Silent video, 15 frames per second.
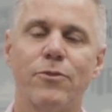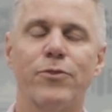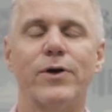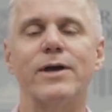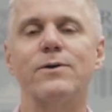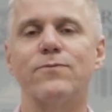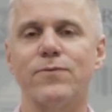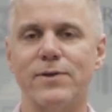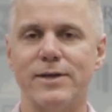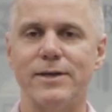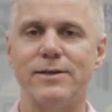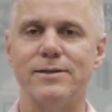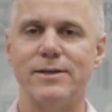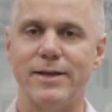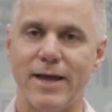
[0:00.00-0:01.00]

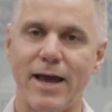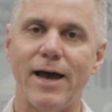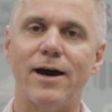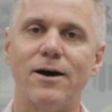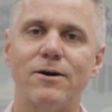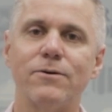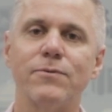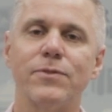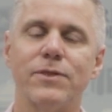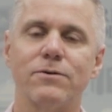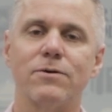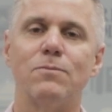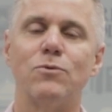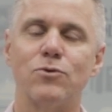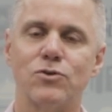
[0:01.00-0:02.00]
Thankfully now
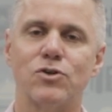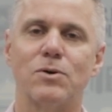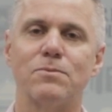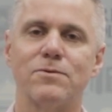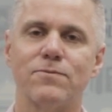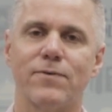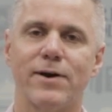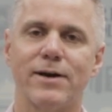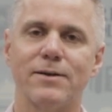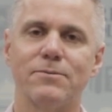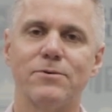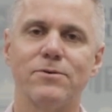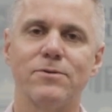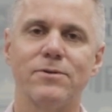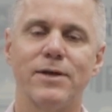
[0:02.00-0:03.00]
there are more jobs
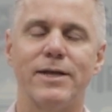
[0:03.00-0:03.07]
available